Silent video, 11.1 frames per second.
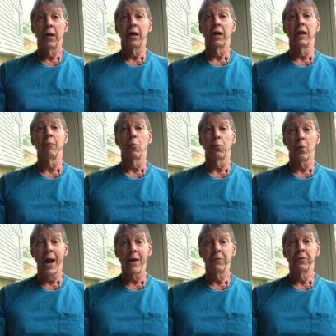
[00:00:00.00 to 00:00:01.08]
Um,
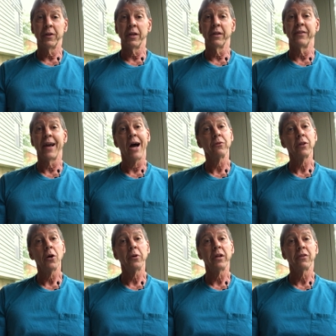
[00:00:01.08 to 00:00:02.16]
rather than
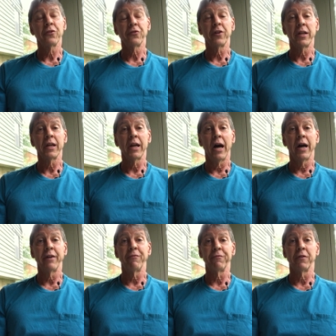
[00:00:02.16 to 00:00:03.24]
downloading the study
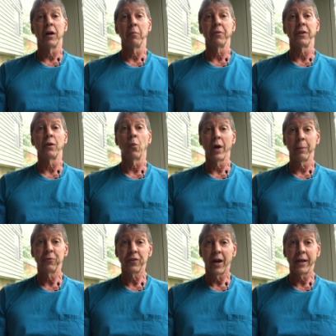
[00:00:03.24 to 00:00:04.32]
guide from the
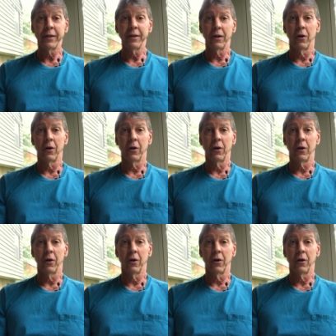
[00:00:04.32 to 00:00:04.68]
website